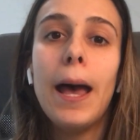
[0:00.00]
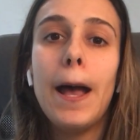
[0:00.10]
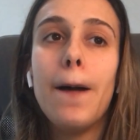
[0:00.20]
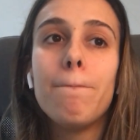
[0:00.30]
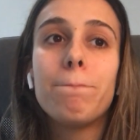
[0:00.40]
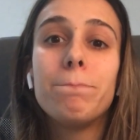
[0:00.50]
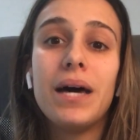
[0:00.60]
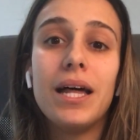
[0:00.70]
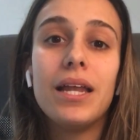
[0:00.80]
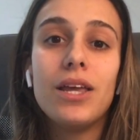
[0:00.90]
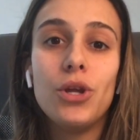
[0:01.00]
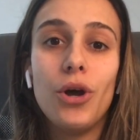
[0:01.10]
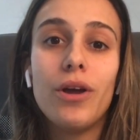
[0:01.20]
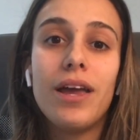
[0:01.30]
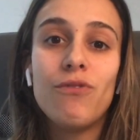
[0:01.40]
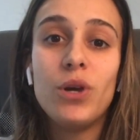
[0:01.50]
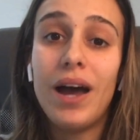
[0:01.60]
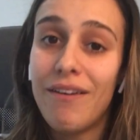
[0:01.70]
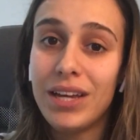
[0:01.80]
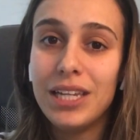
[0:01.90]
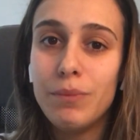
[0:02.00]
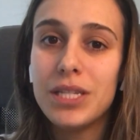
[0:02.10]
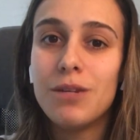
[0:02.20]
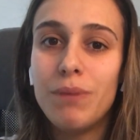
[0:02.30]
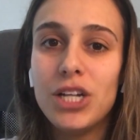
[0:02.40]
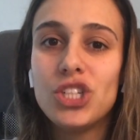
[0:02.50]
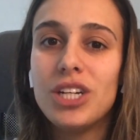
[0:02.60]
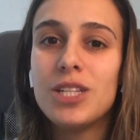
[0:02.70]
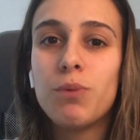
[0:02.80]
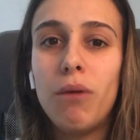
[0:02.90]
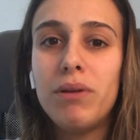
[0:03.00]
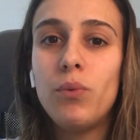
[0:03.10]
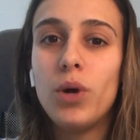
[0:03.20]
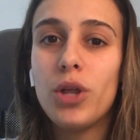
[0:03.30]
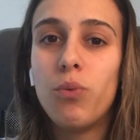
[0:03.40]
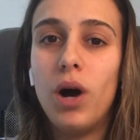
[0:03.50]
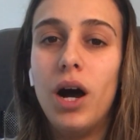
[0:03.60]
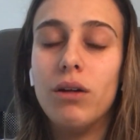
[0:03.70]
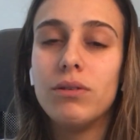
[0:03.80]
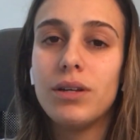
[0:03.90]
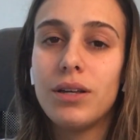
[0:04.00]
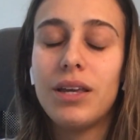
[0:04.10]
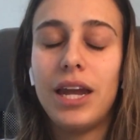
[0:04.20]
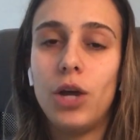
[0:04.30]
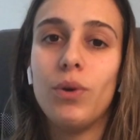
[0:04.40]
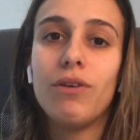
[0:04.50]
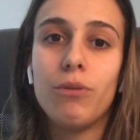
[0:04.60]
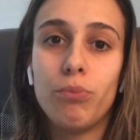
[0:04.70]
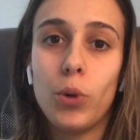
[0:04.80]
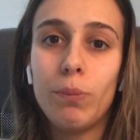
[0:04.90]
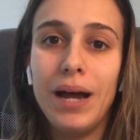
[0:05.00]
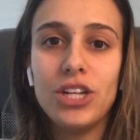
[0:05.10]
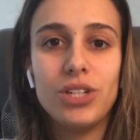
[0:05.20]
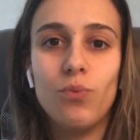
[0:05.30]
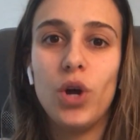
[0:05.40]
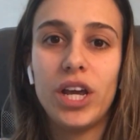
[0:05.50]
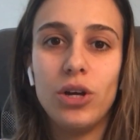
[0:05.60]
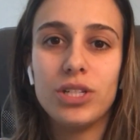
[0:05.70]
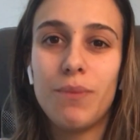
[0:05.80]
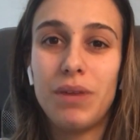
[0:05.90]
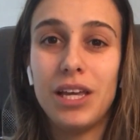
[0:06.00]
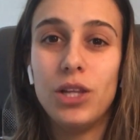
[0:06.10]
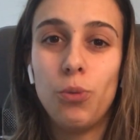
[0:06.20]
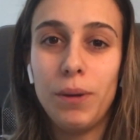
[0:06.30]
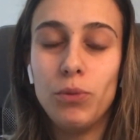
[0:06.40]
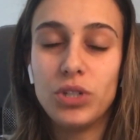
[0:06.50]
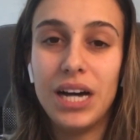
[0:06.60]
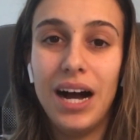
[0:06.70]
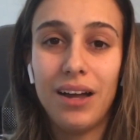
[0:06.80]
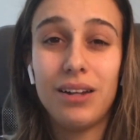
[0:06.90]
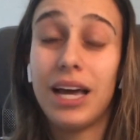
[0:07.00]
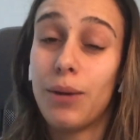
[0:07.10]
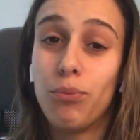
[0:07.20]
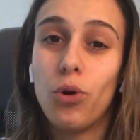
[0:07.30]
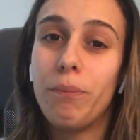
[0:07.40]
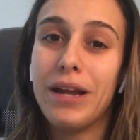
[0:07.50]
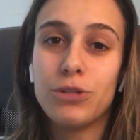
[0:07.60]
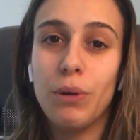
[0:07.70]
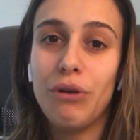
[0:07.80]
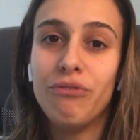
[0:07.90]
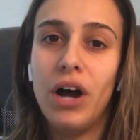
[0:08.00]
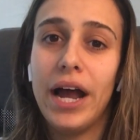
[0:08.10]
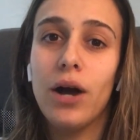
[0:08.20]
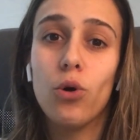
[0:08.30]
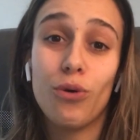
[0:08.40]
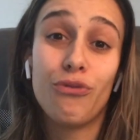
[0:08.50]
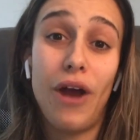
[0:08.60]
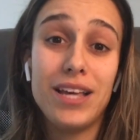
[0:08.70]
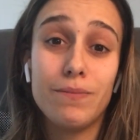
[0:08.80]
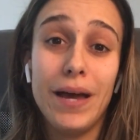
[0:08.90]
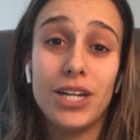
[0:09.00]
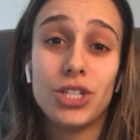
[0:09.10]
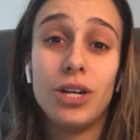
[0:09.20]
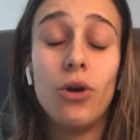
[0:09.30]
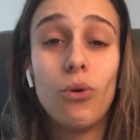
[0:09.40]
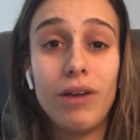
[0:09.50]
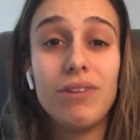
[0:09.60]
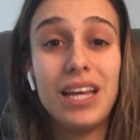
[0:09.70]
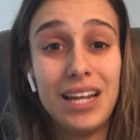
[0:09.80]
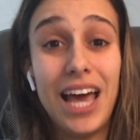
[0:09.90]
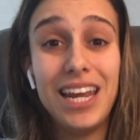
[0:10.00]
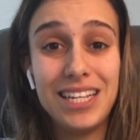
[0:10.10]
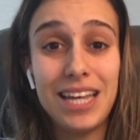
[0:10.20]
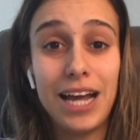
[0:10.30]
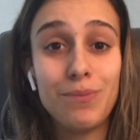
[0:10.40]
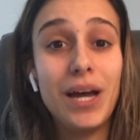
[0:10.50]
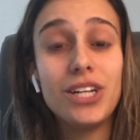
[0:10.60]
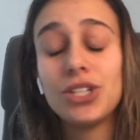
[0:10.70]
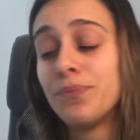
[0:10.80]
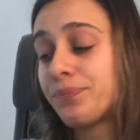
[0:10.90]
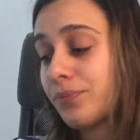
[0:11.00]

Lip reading: But if you're having a limited budget, it's probably worthwhile getting rid of the broad match and working on something a little bit more targeted, like a broad match modifier or a phrase match, or even an exact match.